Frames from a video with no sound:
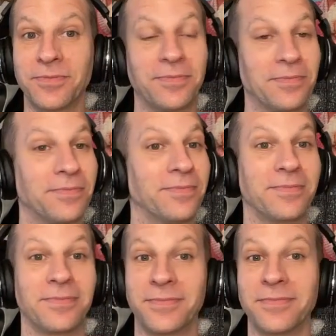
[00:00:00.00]

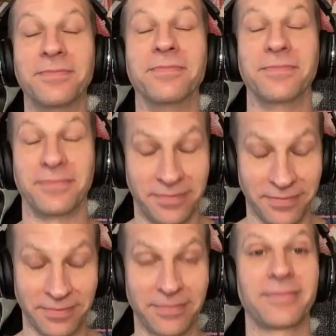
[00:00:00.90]

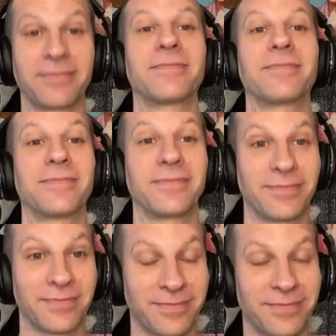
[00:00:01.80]

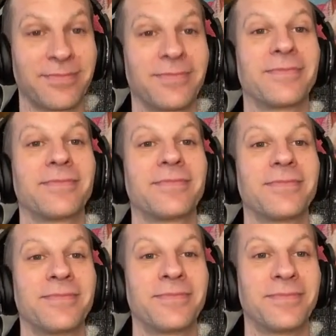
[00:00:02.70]

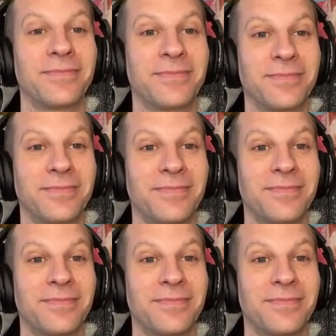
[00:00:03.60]
This person isn't speaking.